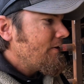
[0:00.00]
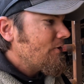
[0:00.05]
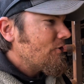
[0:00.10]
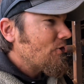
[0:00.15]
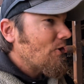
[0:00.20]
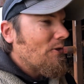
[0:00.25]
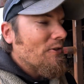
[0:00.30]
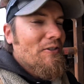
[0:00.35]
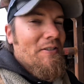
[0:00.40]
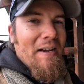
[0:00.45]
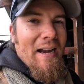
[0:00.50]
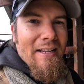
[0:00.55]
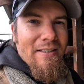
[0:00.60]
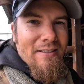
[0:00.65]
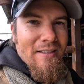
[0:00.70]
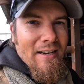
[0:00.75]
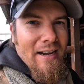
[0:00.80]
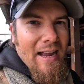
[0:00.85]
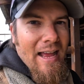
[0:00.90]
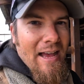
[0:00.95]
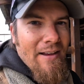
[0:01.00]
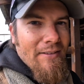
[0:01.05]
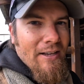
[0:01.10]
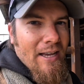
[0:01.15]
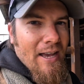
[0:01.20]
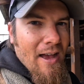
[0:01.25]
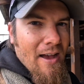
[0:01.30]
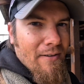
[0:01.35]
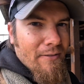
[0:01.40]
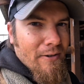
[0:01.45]
So it's nice that I have
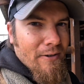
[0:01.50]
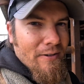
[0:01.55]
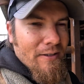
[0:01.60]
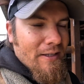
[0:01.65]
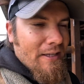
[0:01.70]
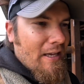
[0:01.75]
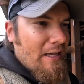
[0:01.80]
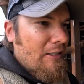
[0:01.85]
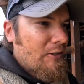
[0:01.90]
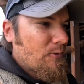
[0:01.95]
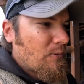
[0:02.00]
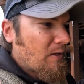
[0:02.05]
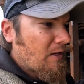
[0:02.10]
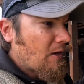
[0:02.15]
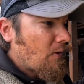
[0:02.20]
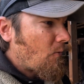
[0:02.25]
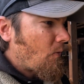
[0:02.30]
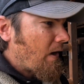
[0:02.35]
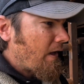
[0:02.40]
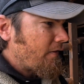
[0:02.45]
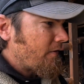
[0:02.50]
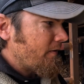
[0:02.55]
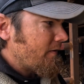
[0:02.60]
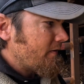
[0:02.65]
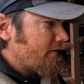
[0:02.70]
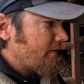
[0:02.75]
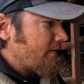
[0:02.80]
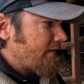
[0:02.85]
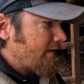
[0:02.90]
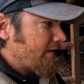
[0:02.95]
it covered in case we get
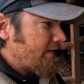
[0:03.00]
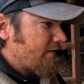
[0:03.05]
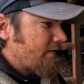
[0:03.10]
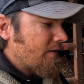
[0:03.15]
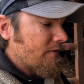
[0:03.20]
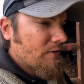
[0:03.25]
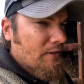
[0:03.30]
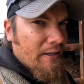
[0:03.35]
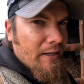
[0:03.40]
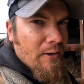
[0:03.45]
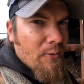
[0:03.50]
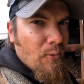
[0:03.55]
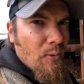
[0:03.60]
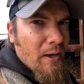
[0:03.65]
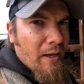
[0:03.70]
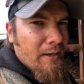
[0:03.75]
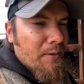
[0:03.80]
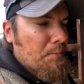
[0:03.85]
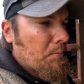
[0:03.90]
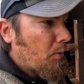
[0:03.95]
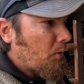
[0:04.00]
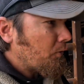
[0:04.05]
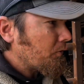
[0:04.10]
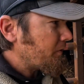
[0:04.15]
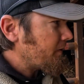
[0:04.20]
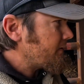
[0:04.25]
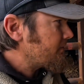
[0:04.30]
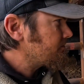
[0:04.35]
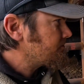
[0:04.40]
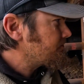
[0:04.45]
weather, then it doesn't get wet and moldy.